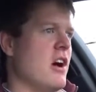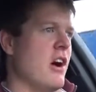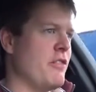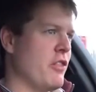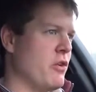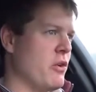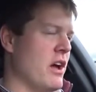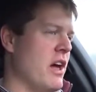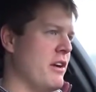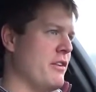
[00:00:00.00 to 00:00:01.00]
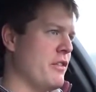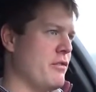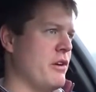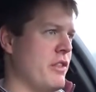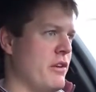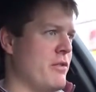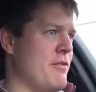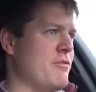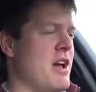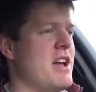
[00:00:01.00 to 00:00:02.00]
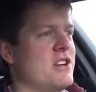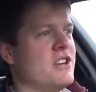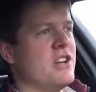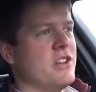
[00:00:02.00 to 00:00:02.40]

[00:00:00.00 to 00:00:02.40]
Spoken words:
of the torque earlier in the rev range,